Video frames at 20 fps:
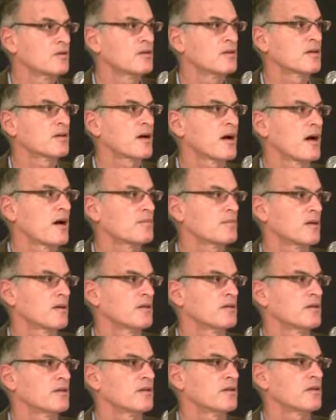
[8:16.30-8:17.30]
to
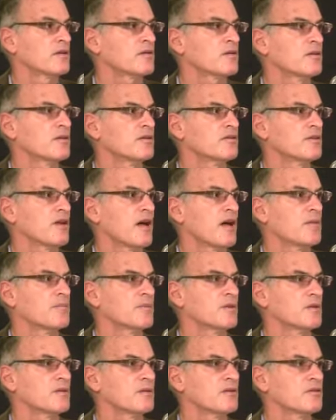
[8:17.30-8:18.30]
commandeer his
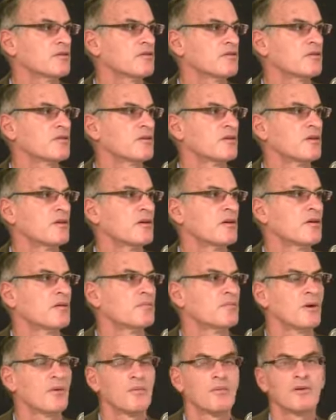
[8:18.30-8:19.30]
ambulance,
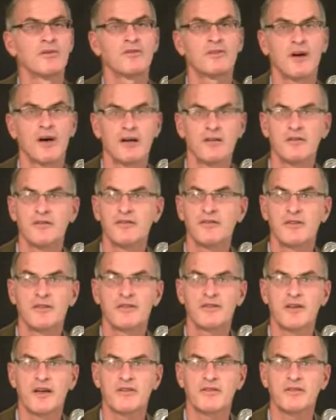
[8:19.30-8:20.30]
but was
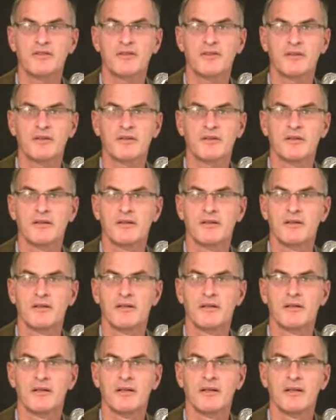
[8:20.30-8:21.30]
unsuccessful.
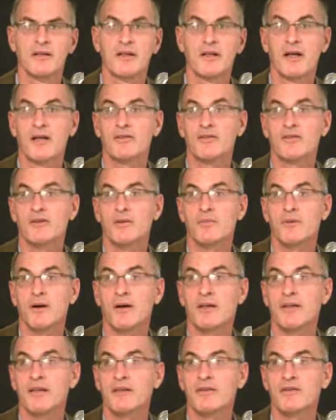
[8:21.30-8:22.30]
And so
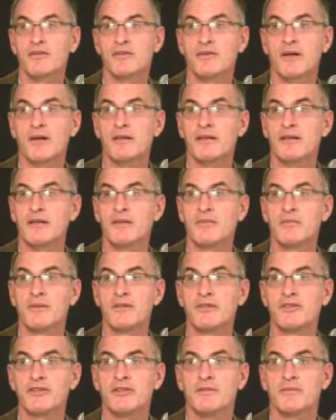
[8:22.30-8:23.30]
by the Israeli
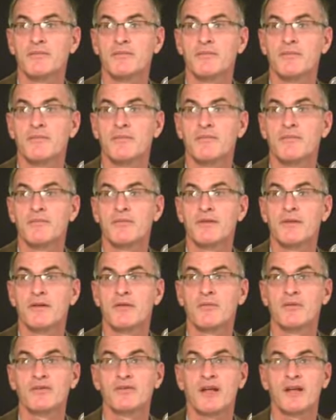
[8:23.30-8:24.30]
admission,
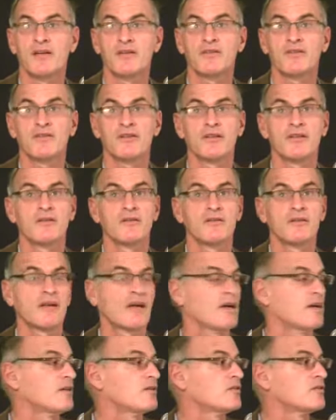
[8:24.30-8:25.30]
there was not a single
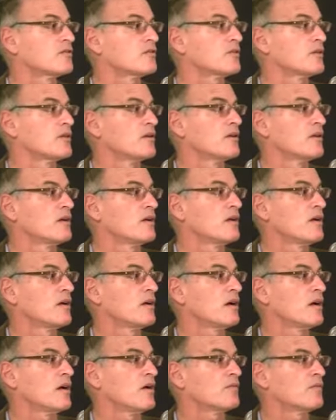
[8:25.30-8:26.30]
case
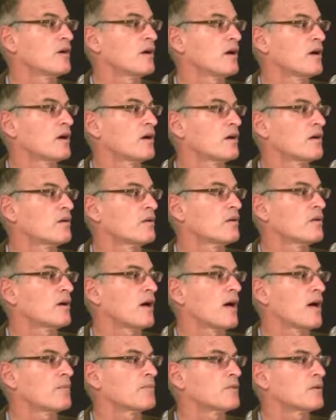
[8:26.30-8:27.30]
of an
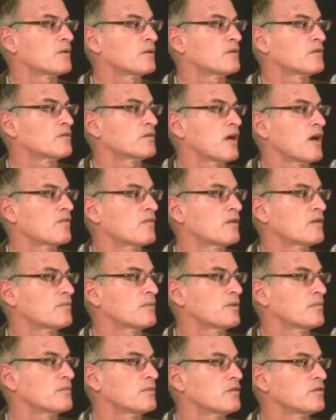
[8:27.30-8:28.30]
ambulance having
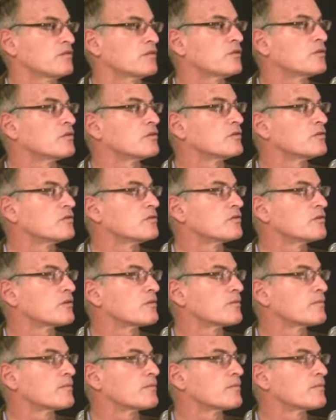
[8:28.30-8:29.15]
been misused.